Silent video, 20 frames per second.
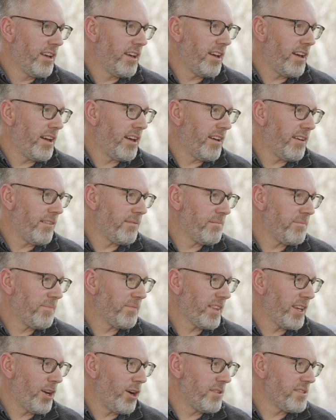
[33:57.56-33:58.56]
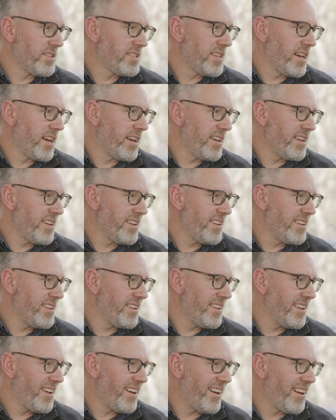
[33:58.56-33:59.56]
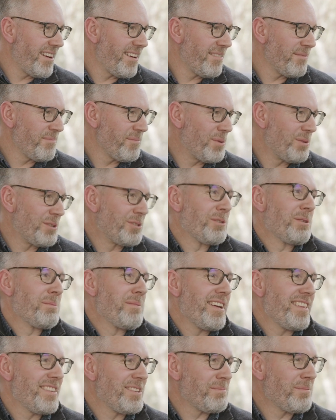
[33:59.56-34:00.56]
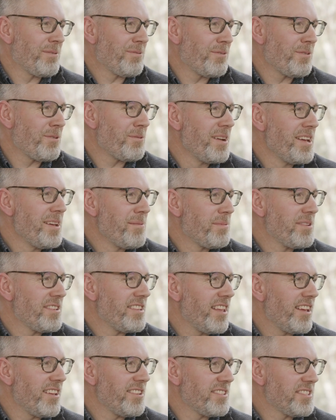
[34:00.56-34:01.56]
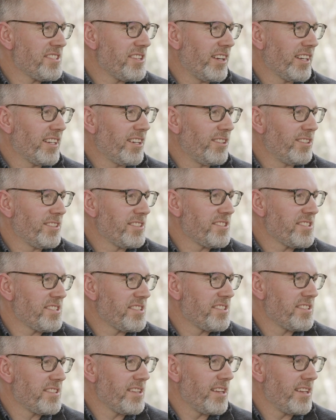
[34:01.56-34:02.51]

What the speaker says: I would say, we were talking about this before, but psychologists